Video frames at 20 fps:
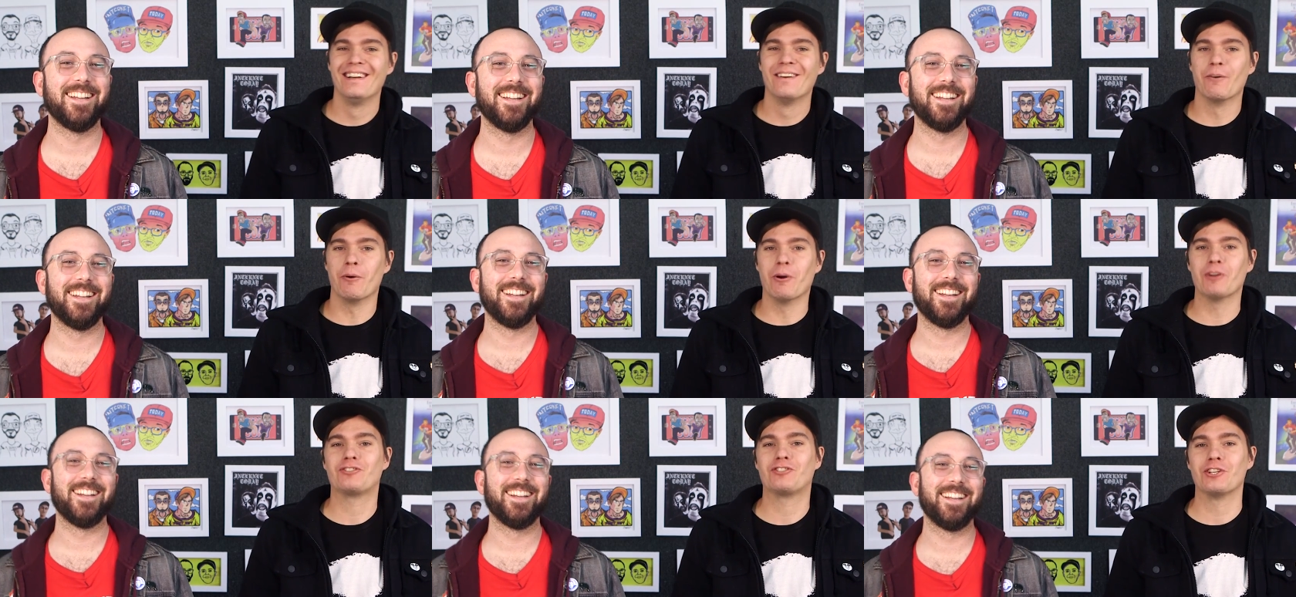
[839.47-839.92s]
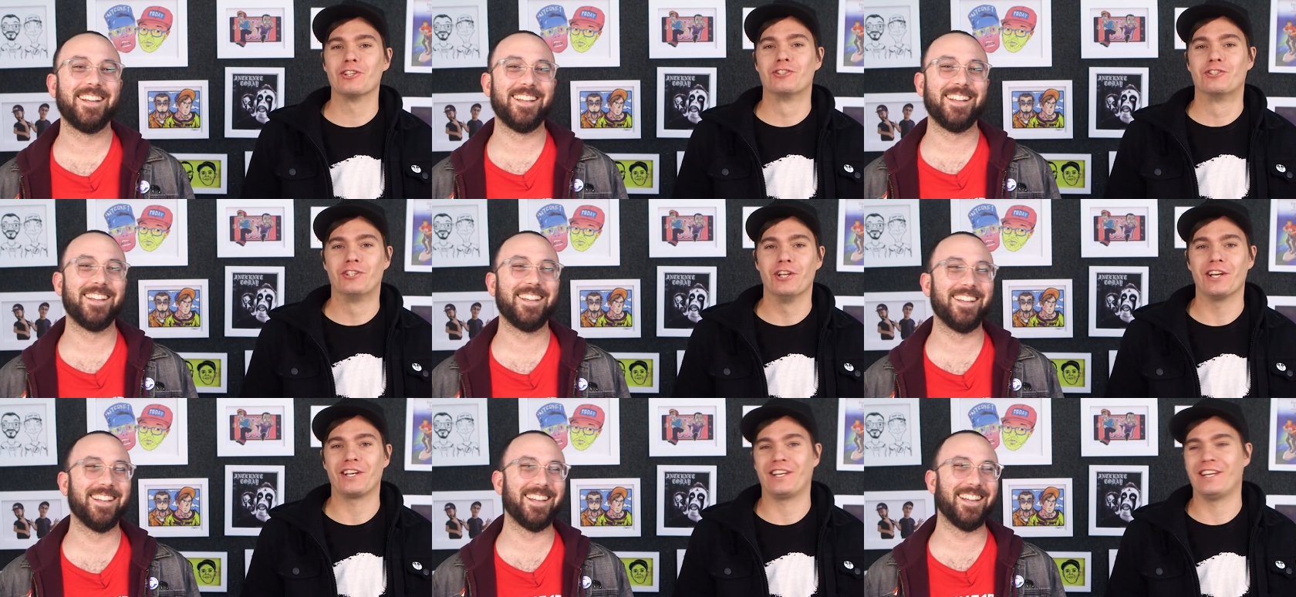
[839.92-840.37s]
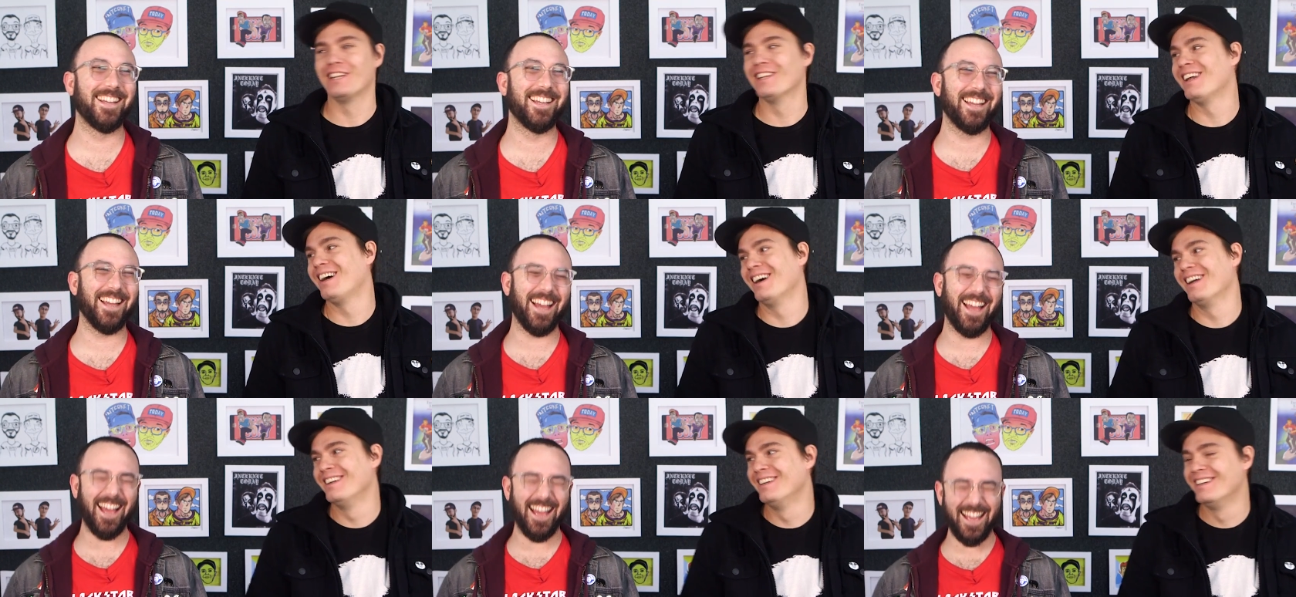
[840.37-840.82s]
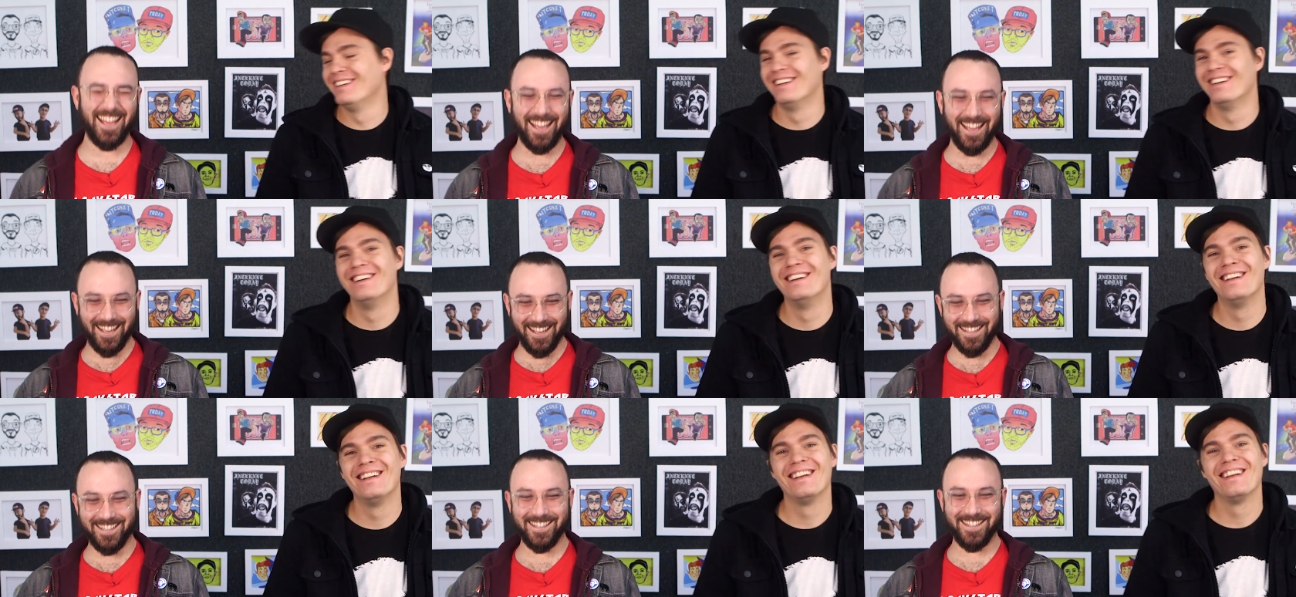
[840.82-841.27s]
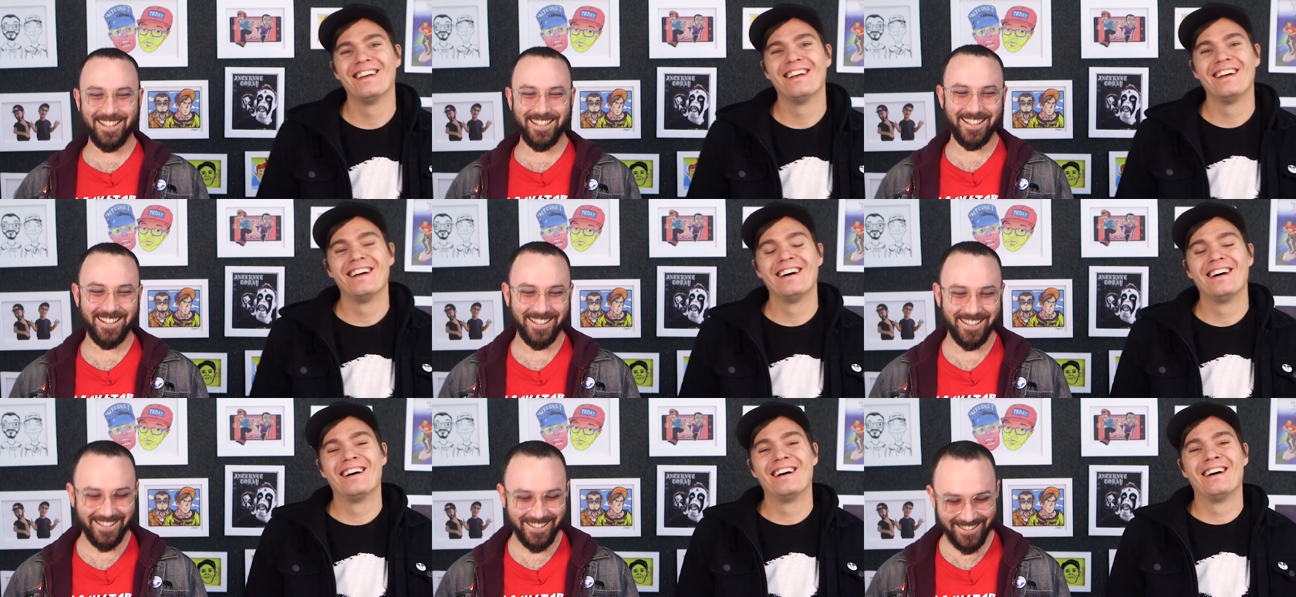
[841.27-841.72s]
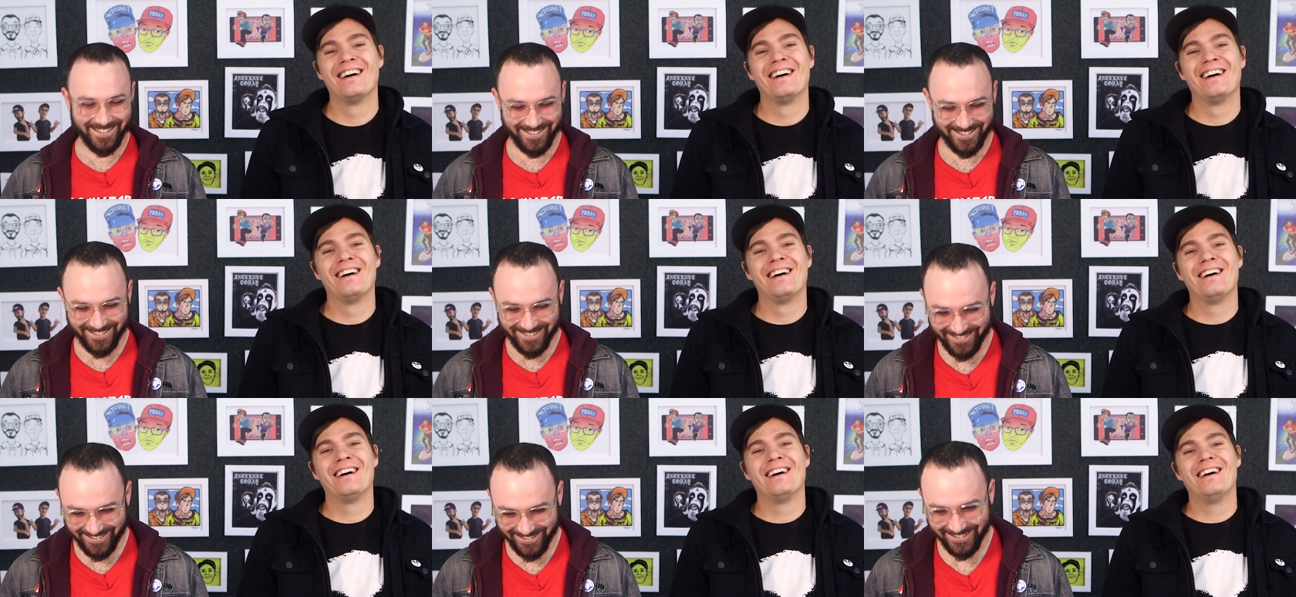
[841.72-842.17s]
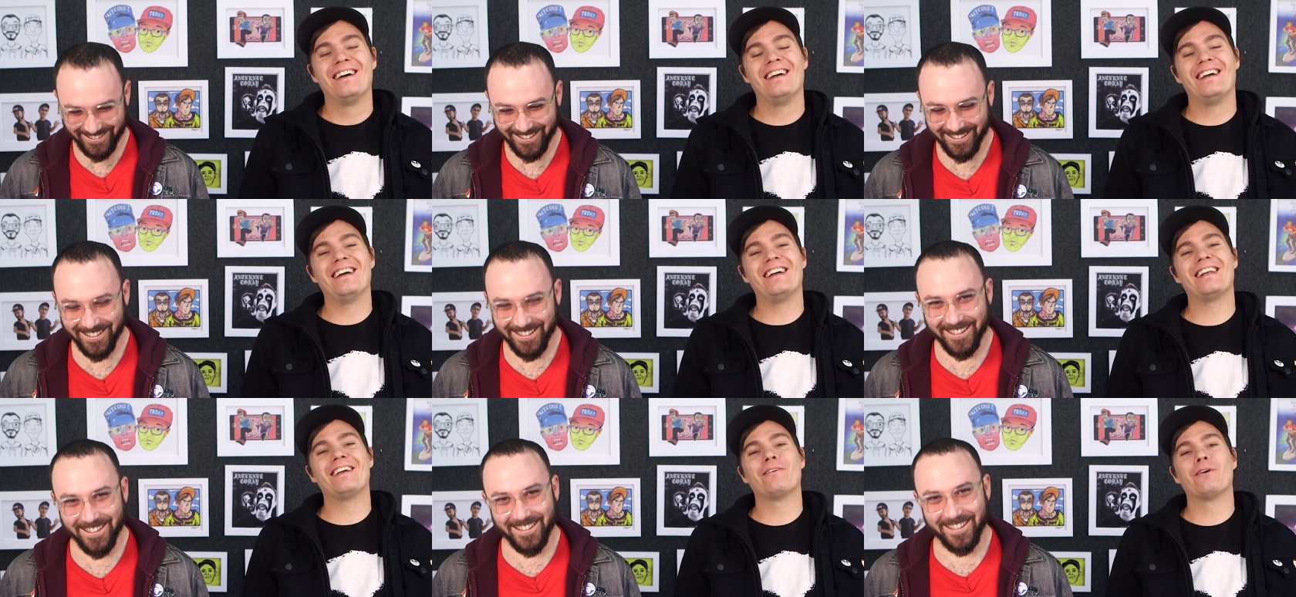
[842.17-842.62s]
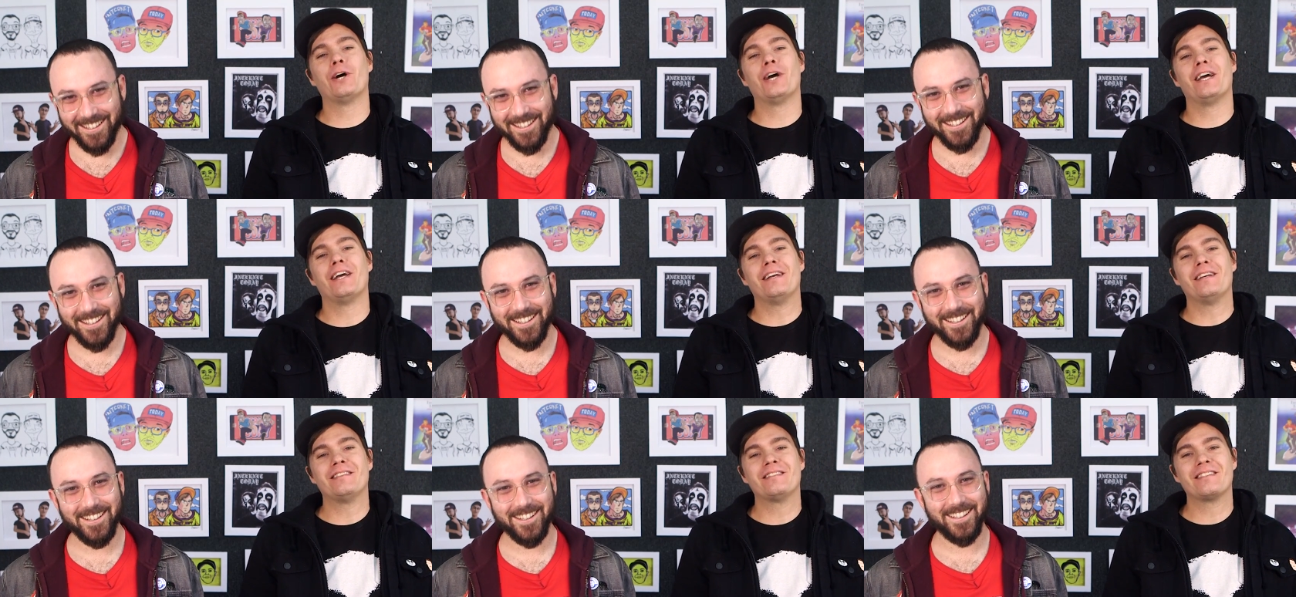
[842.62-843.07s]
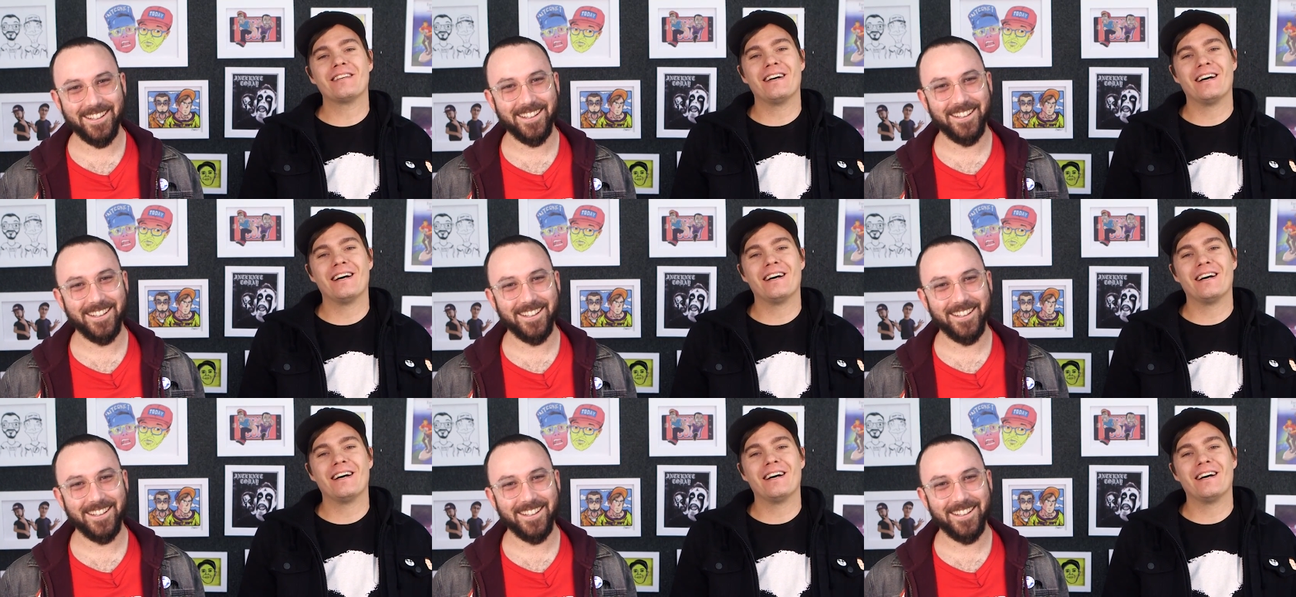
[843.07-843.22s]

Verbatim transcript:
Speaker 1: We want to see your dick, Elon. Anyways,